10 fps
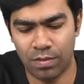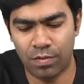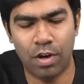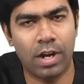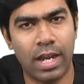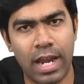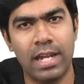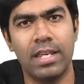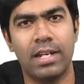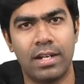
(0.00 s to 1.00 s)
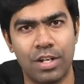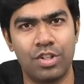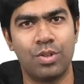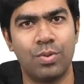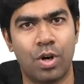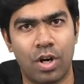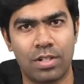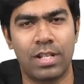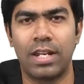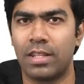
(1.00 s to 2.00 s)
for any tissue or
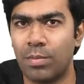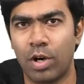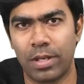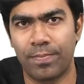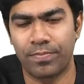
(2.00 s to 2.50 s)
cell in the body.